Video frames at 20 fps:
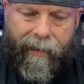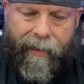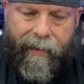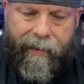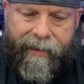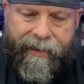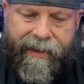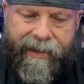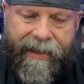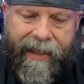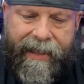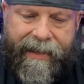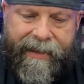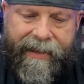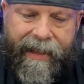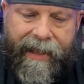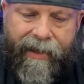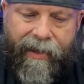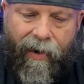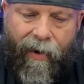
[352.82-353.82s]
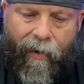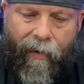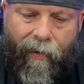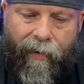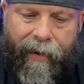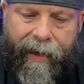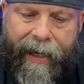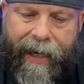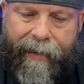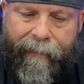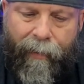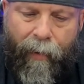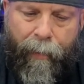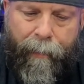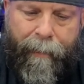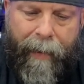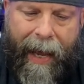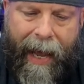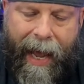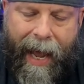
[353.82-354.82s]
60 card hero
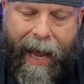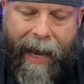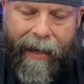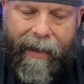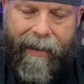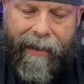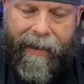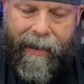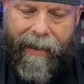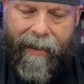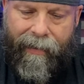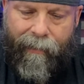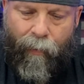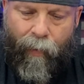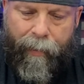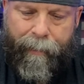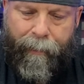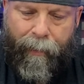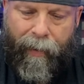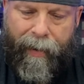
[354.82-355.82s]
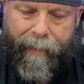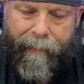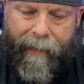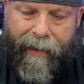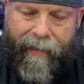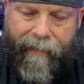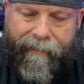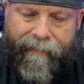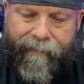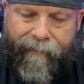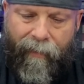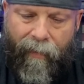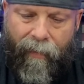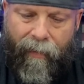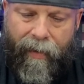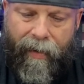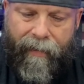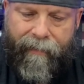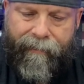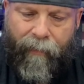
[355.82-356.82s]
pack, uh, one pre belt,
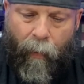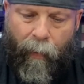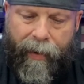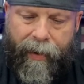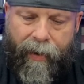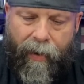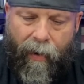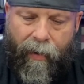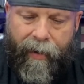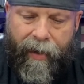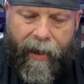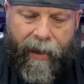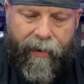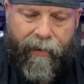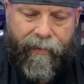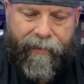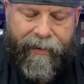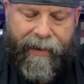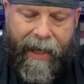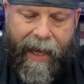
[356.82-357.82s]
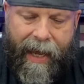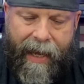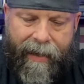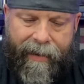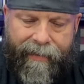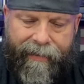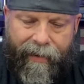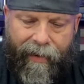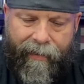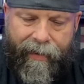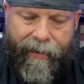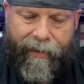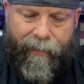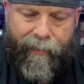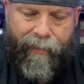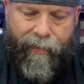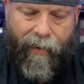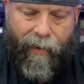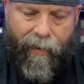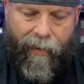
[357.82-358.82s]
four, uh, 40 card Hulk deck, 30 new
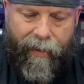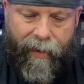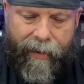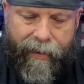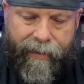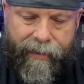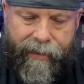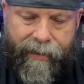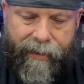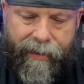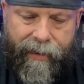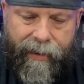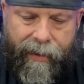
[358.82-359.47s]
cards,